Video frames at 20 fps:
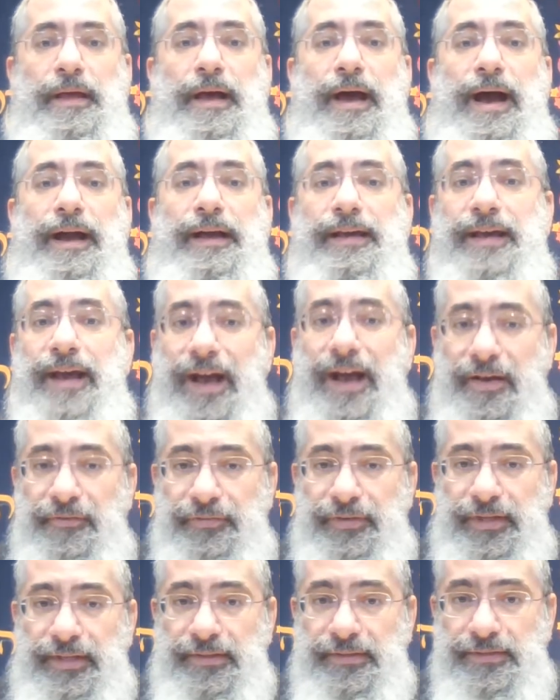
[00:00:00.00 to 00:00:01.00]
A
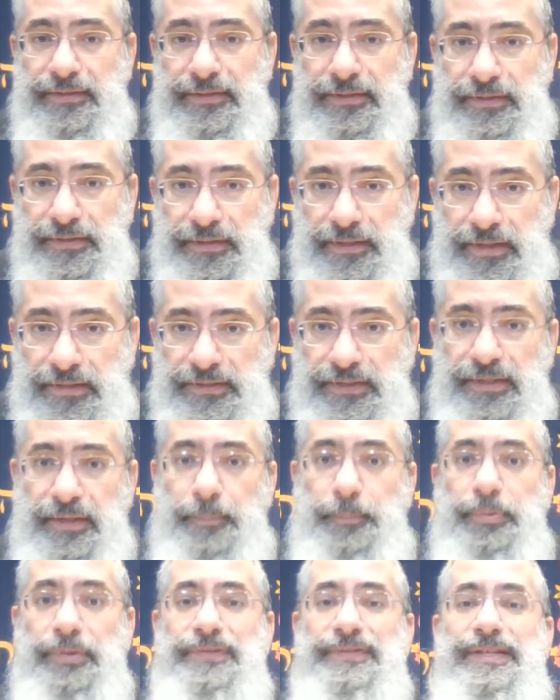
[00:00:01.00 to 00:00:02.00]
covenant is a
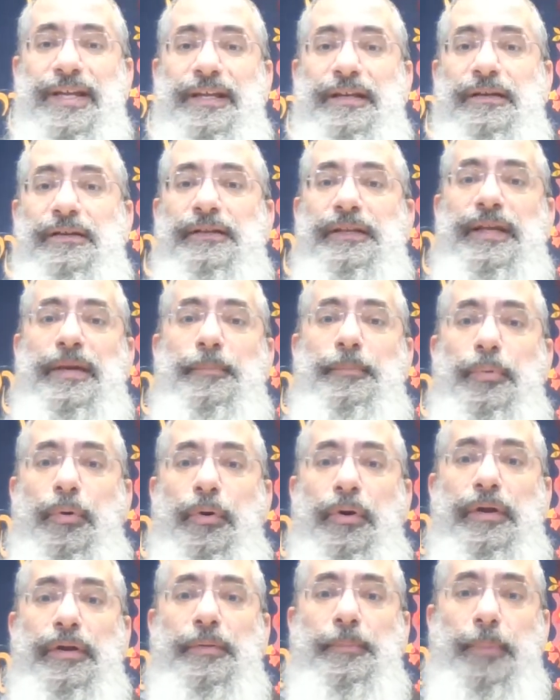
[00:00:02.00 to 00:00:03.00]
particularly
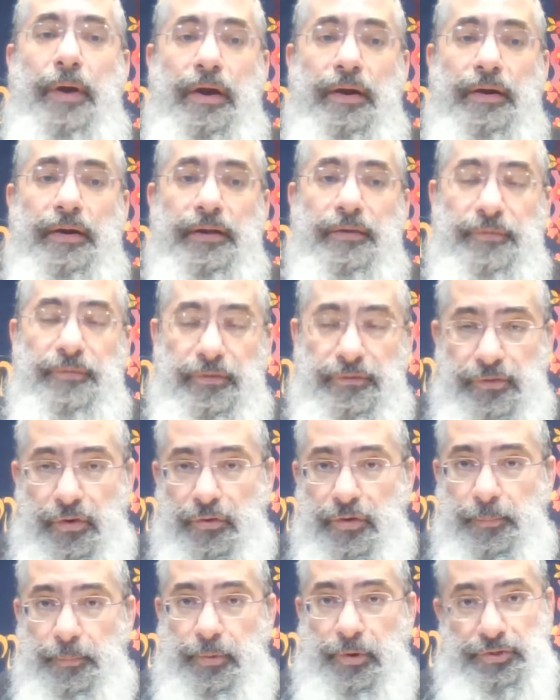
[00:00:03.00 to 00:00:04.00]
important part of the
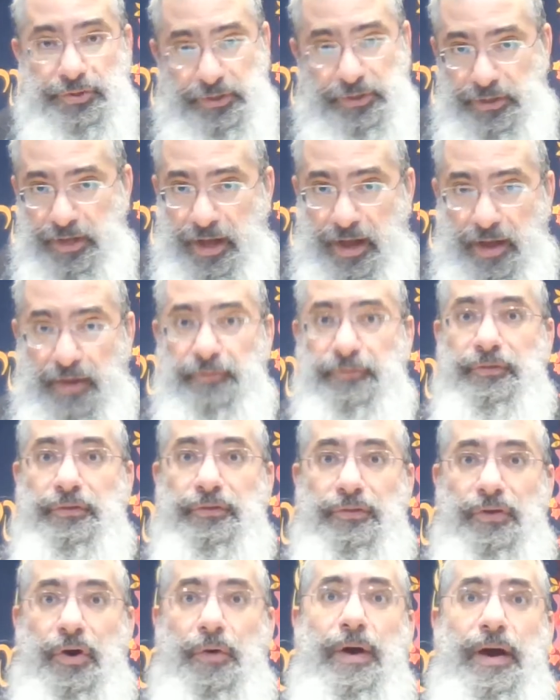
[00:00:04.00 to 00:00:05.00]
Torah portion of
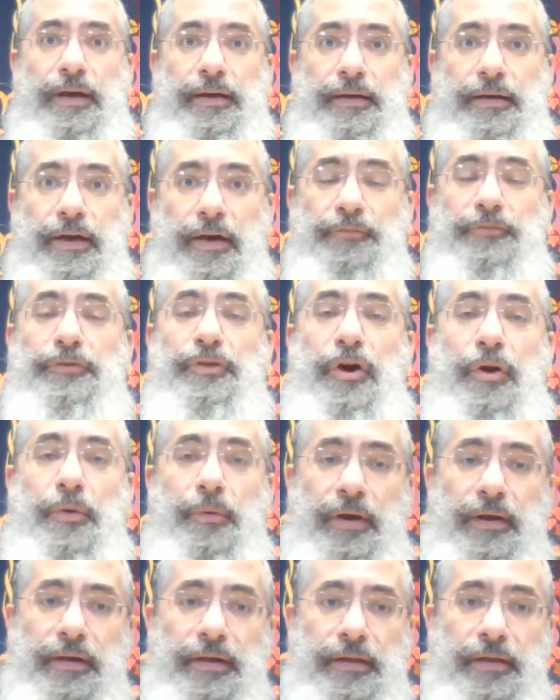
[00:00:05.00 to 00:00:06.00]
Noah, of
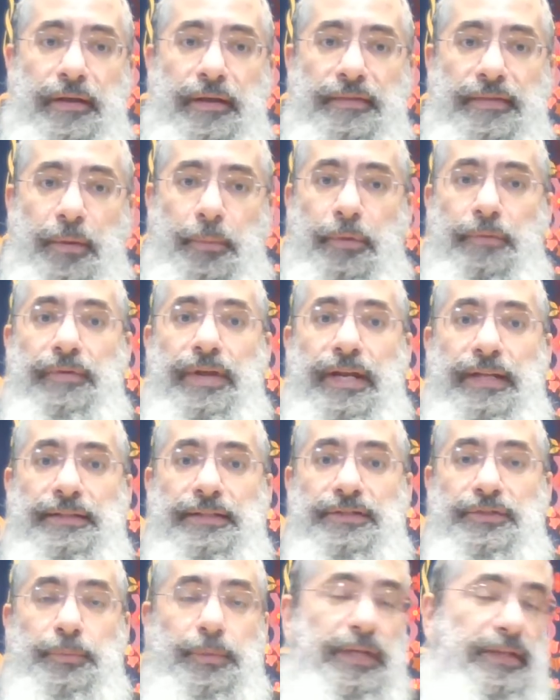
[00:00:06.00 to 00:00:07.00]
Noah that we're reading
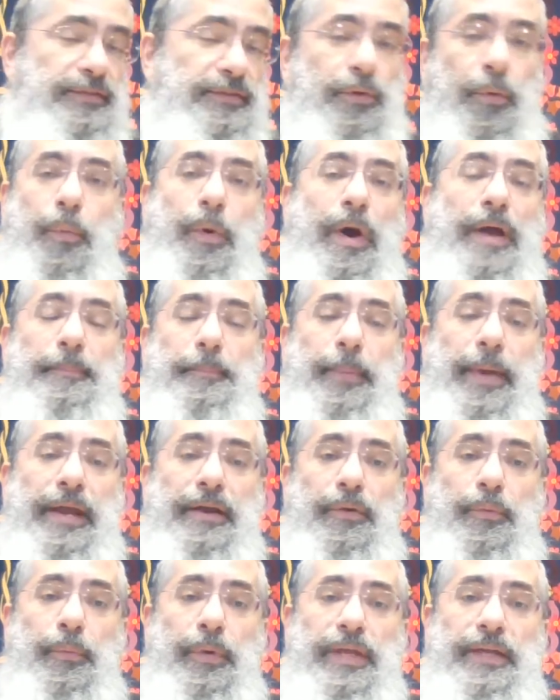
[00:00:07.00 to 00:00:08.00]
this week. So, what
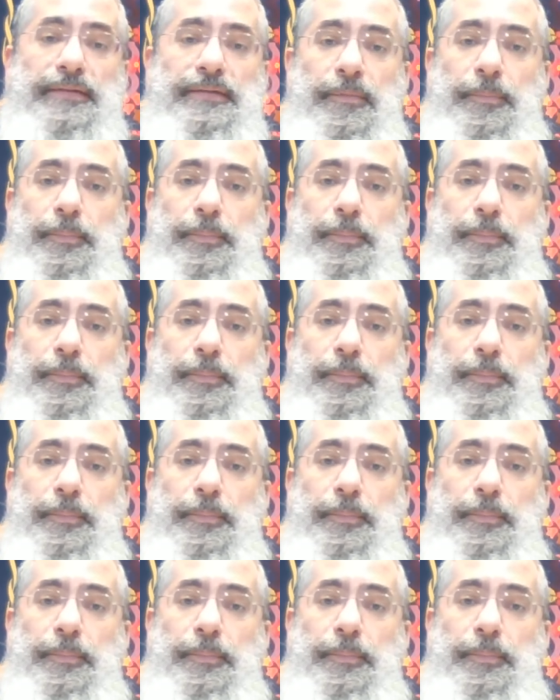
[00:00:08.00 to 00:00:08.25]
better week to